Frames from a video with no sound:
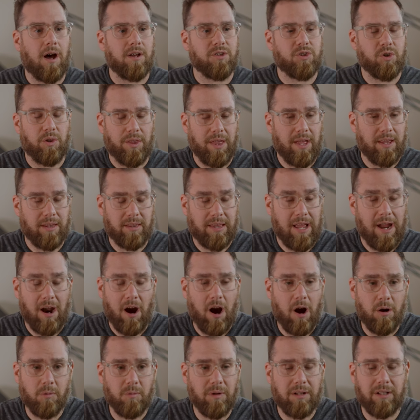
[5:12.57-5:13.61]
So they
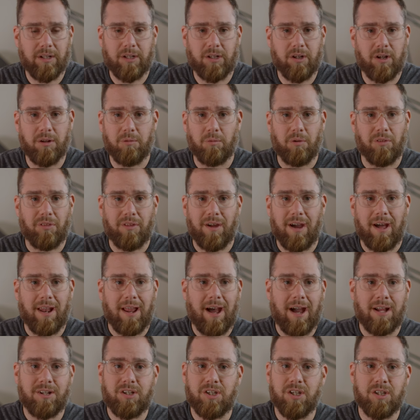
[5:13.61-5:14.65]
are really good with that.
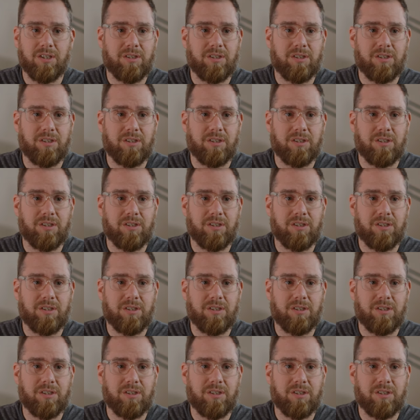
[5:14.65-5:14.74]
I